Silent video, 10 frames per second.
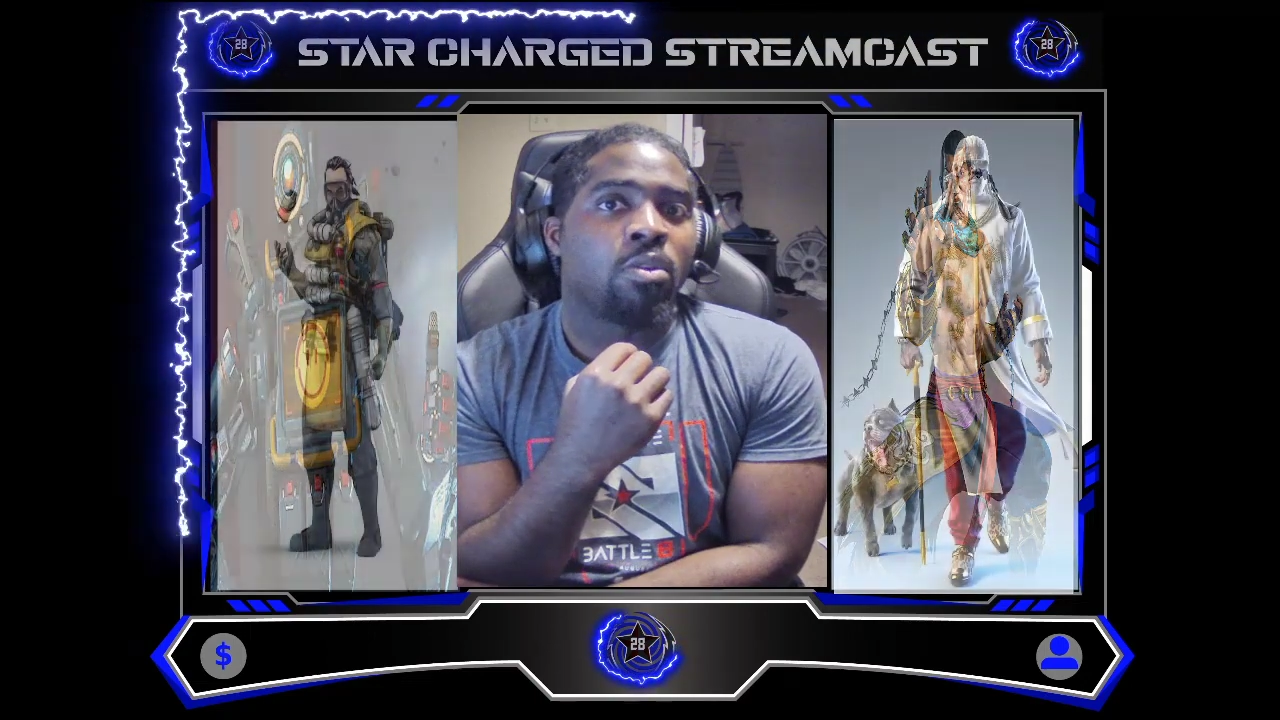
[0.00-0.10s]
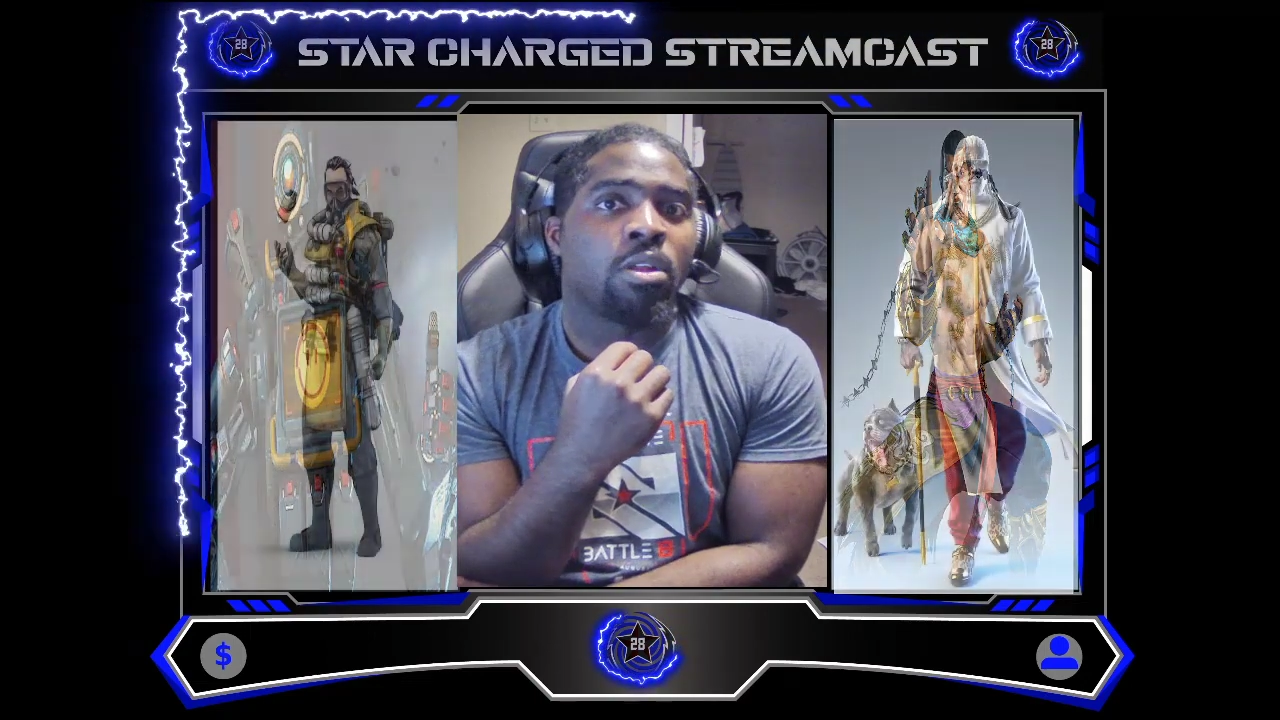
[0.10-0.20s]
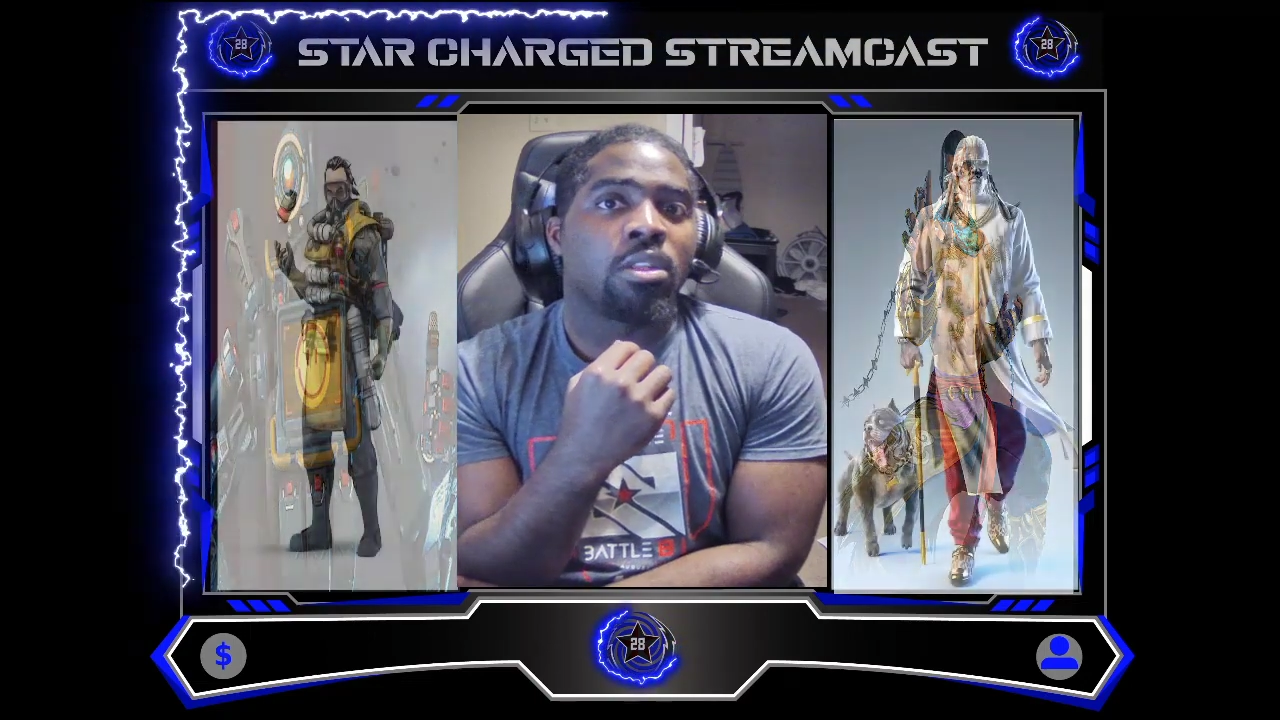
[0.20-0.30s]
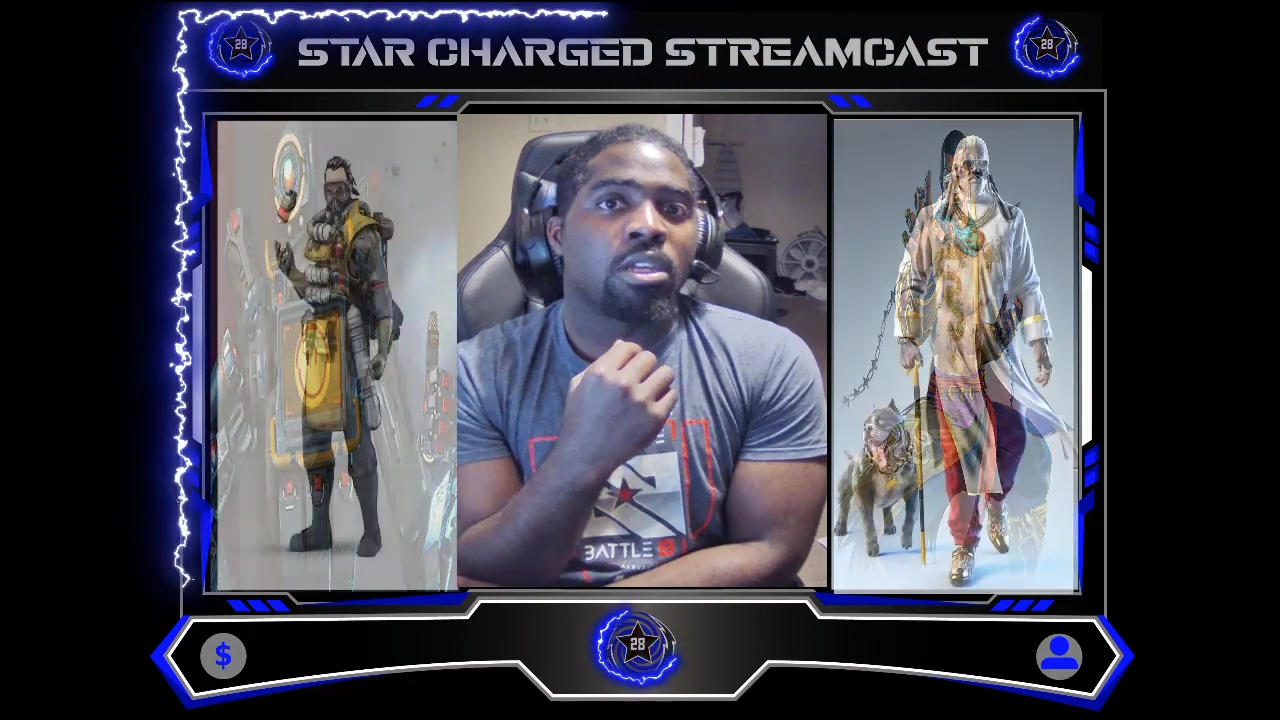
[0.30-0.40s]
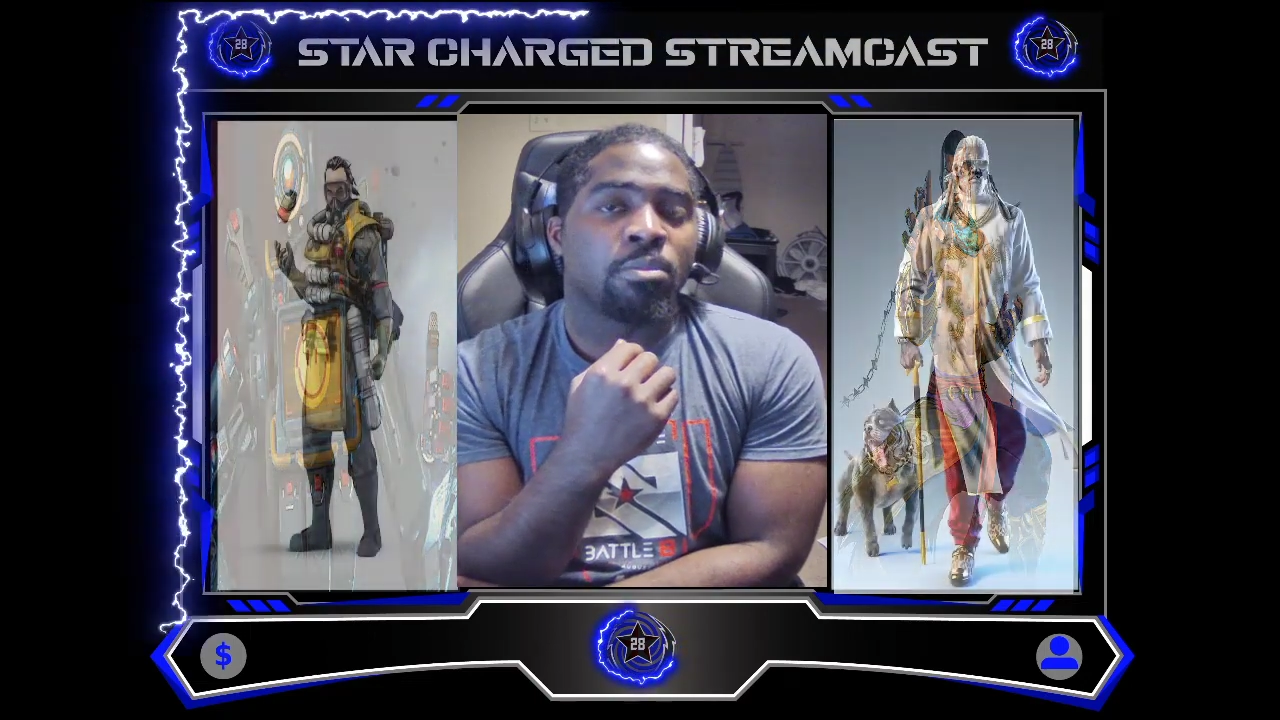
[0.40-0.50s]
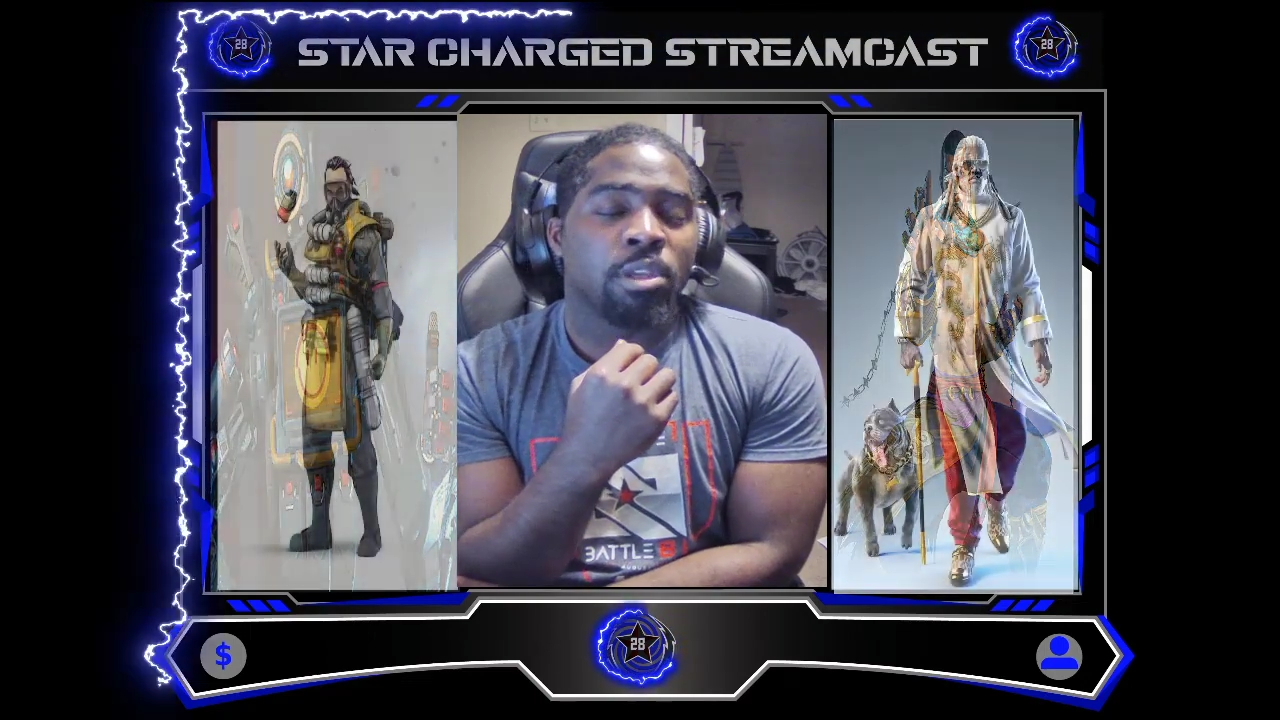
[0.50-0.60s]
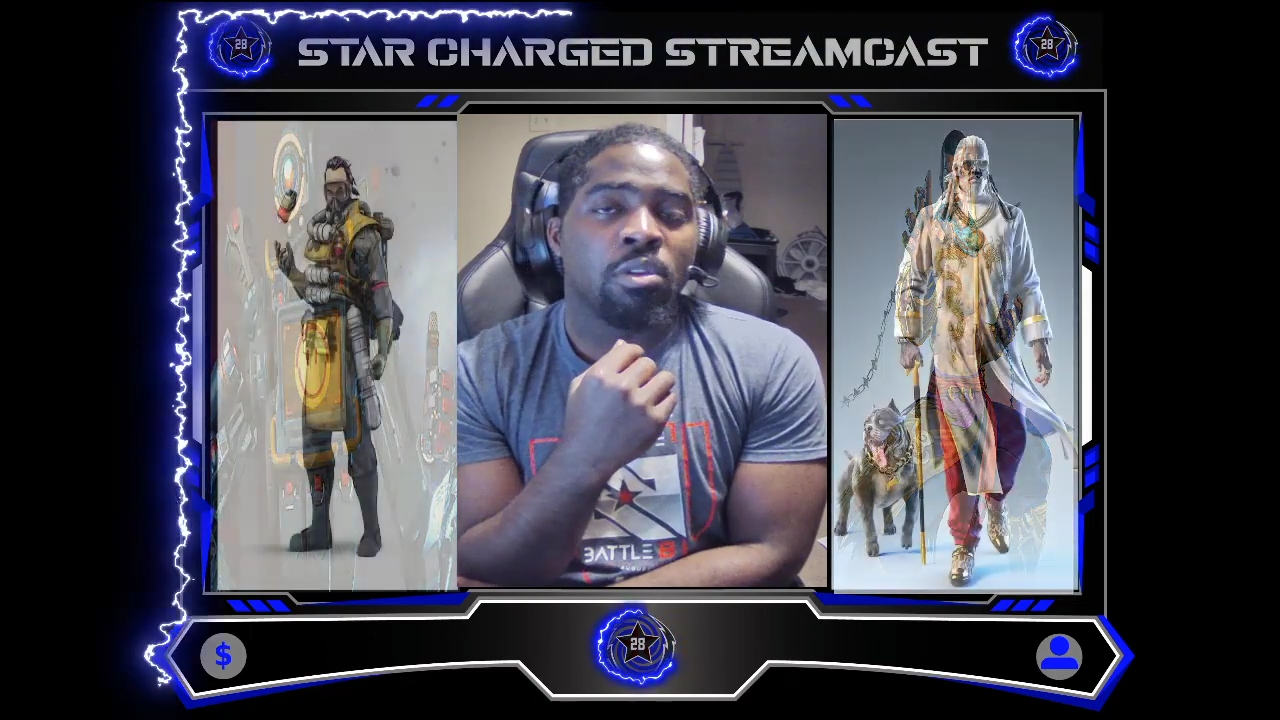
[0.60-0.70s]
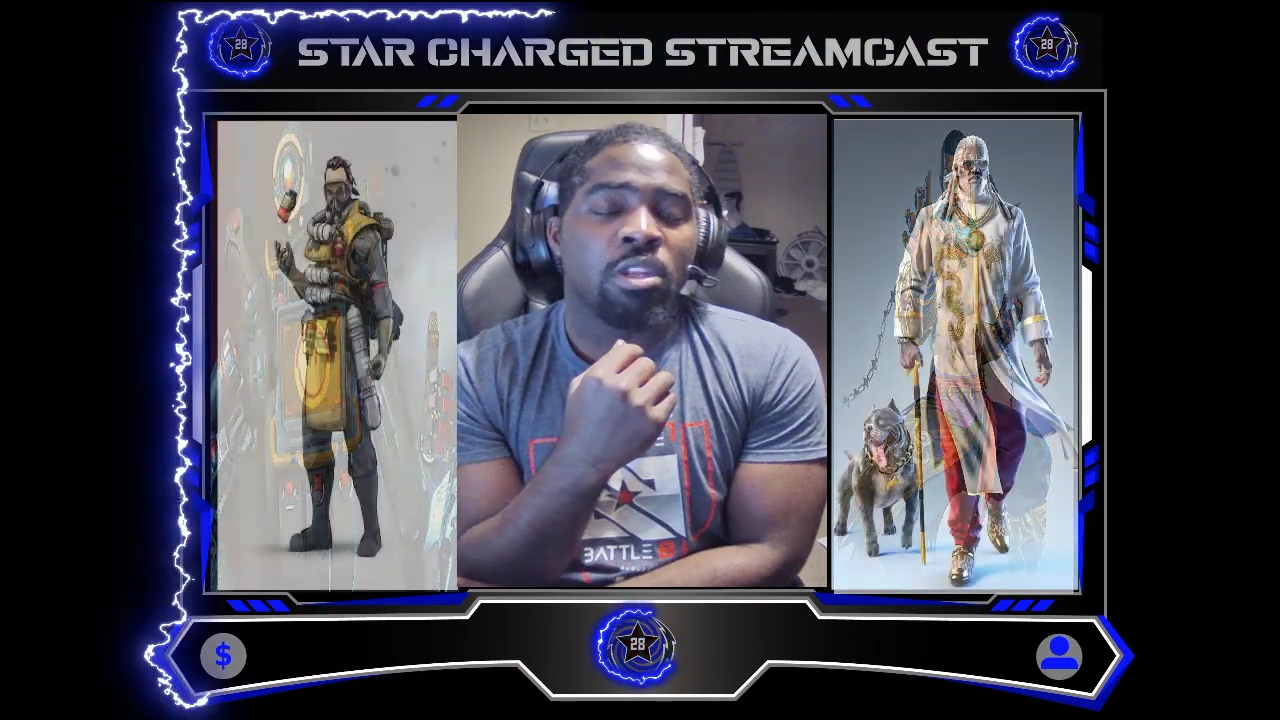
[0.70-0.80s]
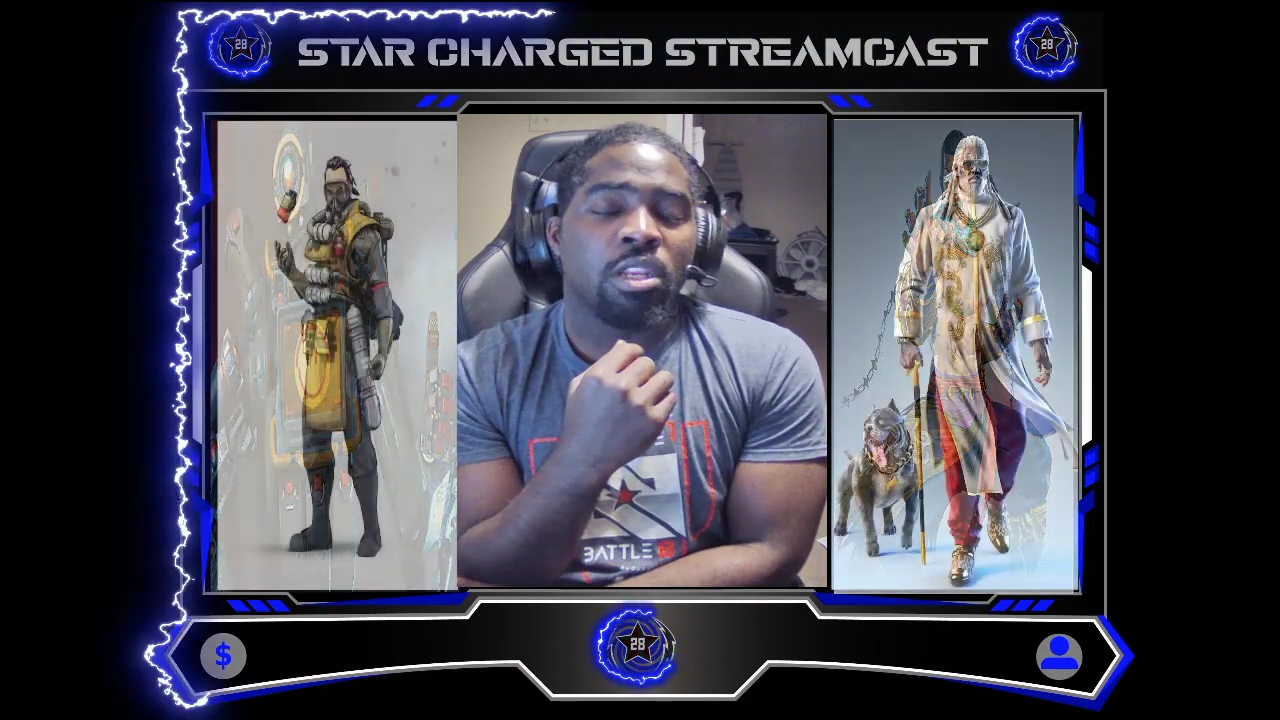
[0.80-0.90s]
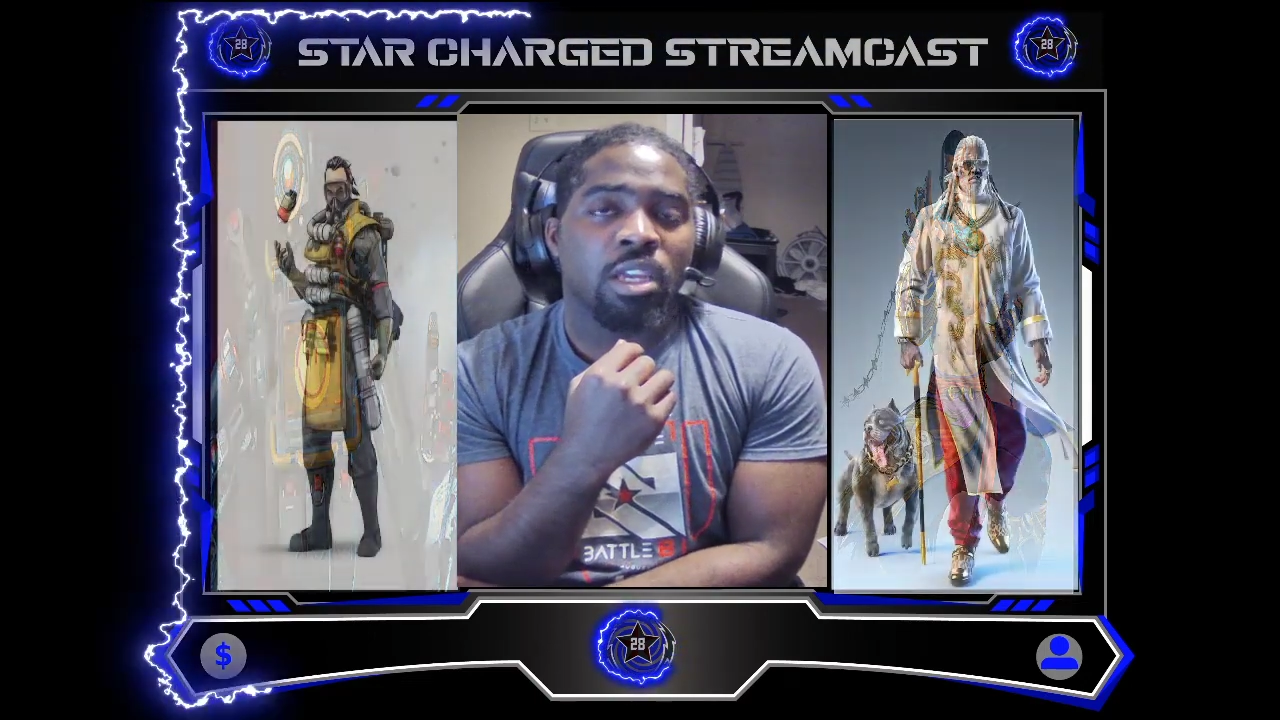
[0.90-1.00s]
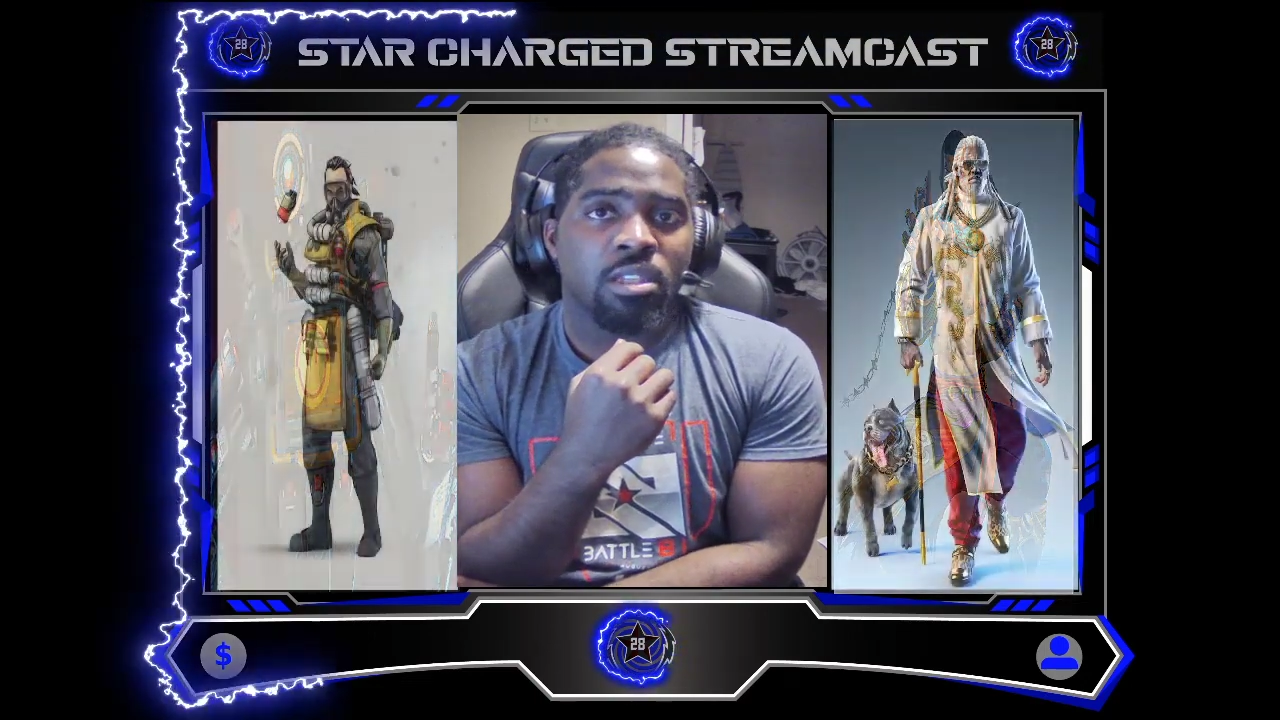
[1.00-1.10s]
on the community